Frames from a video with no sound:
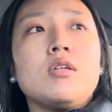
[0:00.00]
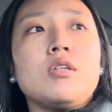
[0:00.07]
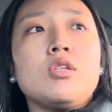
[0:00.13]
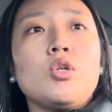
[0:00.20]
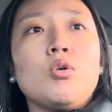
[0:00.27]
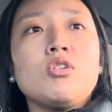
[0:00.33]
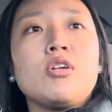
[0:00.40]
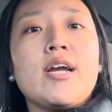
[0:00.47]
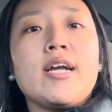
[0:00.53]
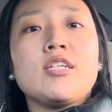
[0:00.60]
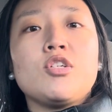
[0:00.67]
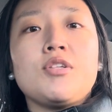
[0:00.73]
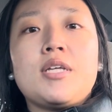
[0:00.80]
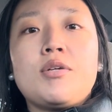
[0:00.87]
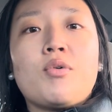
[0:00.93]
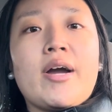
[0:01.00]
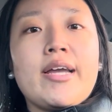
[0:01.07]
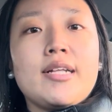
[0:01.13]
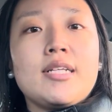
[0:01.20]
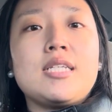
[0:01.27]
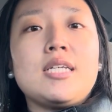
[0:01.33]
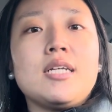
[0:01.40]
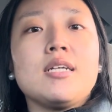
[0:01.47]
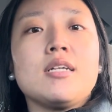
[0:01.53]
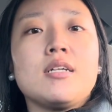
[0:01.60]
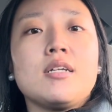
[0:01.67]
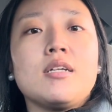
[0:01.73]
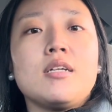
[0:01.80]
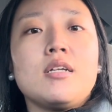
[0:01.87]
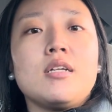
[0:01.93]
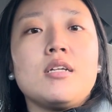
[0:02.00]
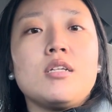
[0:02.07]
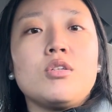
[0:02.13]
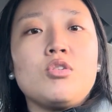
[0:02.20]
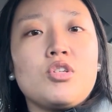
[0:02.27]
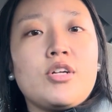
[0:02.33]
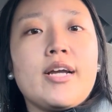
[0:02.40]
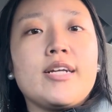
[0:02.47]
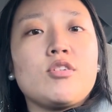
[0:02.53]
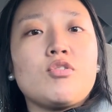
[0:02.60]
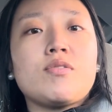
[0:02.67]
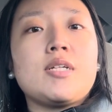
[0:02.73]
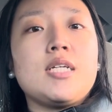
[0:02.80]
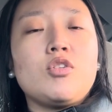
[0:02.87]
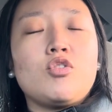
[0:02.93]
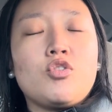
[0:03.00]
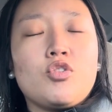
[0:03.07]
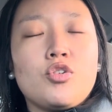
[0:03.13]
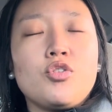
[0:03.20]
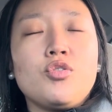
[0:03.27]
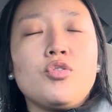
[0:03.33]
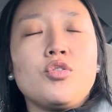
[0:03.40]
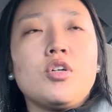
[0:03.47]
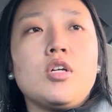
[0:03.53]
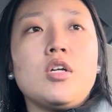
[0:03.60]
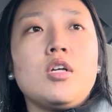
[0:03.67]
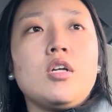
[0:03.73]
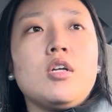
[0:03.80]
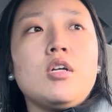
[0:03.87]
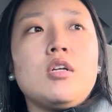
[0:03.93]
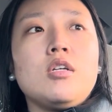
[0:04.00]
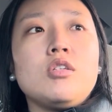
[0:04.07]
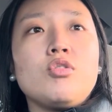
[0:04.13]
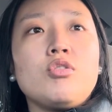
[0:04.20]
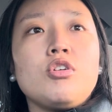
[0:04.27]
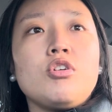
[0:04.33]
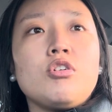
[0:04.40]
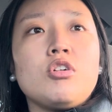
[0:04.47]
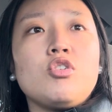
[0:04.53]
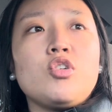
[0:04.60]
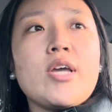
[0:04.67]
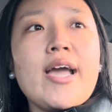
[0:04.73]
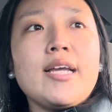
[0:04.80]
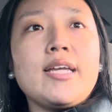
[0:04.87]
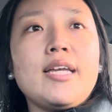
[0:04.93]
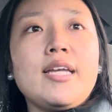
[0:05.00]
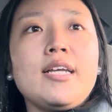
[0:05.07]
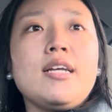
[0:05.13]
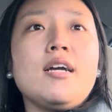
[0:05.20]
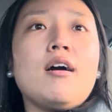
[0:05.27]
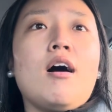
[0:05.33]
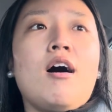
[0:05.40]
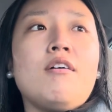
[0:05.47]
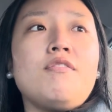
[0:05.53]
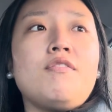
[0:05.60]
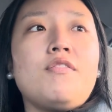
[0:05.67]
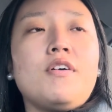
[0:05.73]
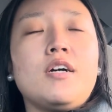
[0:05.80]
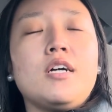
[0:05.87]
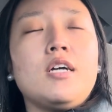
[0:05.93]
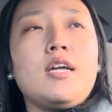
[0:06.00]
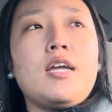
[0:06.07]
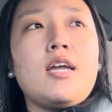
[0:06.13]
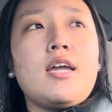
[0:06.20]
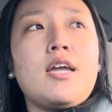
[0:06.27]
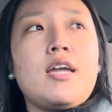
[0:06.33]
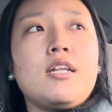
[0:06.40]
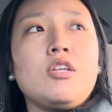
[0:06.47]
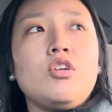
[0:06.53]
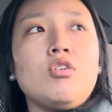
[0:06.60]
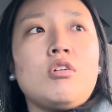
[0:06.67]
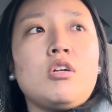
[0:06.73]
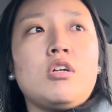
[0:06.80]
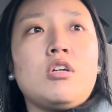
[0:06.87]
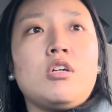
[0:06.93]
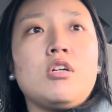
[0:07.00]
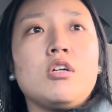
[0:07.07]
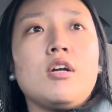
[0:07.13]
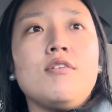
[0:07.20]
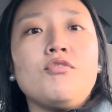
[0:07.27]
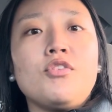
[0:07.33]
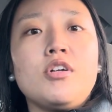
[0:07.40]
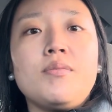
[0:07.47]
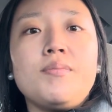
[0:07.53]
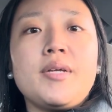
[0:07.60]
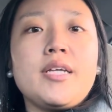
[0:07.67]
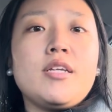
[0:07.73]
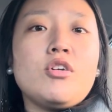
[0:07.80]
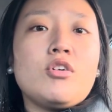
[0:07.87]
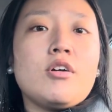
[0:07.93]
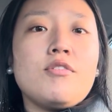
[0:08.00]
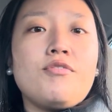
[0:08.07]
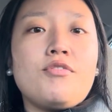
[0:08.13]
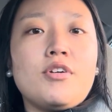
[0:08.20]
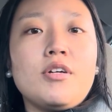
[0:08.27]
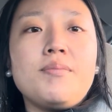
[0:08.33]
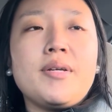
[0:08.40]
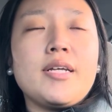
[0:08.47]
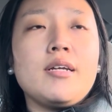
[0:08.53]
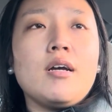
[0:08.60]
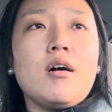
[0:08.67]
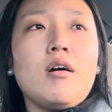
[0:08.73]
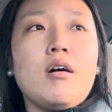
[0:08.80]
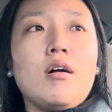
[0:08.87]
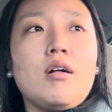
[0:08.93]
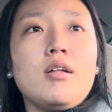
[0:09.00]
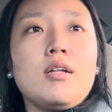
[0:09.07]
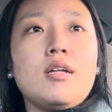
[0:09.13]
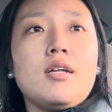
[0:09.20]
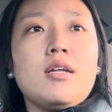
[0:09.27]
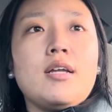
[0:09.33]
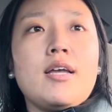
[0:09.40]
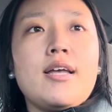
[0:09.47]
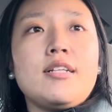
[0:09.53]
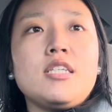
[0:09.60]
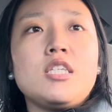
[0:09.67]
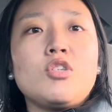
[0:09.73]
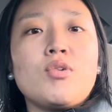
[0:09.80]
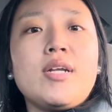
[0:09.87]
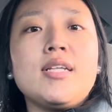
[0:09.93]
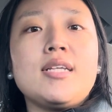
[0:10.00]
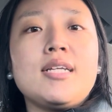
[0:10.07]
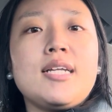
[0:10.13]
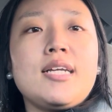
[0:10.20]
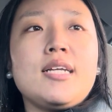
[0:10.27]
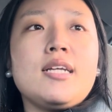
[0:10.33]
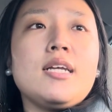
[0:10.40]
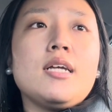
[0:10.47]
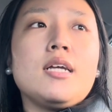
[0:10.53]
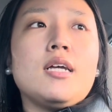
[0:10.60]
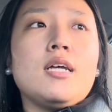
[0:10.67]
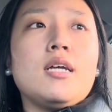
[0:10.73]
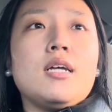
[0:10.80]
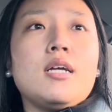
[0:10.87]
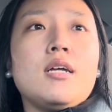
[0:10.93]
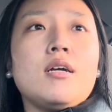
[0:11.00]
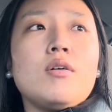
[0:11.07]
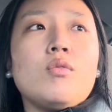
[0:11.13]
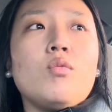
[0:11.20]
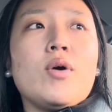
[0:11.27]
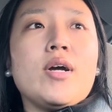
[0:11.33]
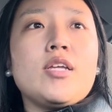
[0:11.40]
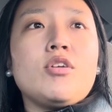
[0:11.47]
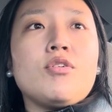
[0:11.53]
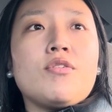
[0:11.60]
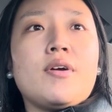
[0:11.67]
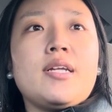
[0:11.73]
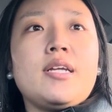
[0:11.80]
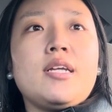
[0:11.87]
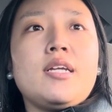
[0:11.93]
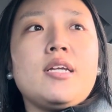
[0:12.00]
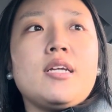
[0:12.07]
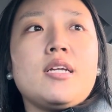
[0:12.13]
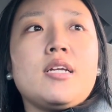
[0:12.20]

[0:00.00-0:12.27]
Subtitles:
those are actually right. Those are actually true. So you're checking off and you're confirming, you're affirming and strengthening what you already